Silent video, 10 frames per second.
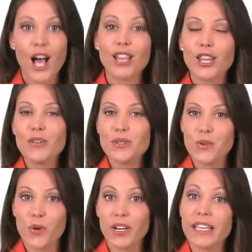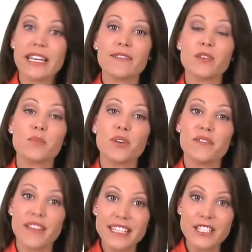A low score can even
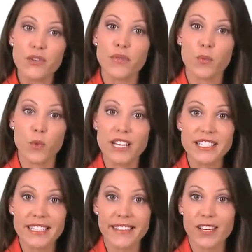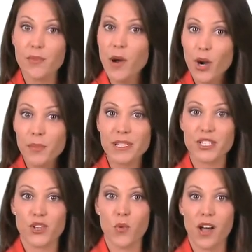prevent you from renting the
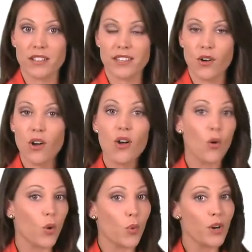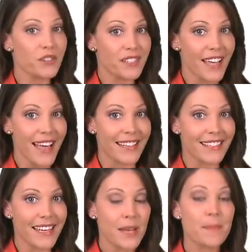apartment you want, or worse yet,
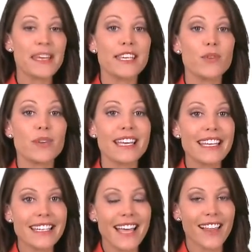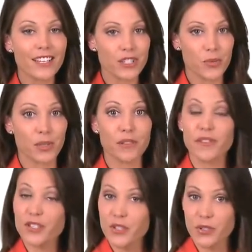make you ineligible
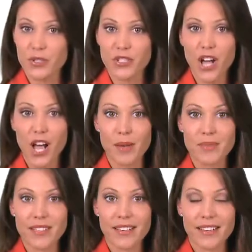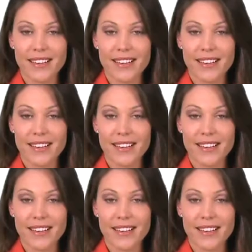for certain jobs.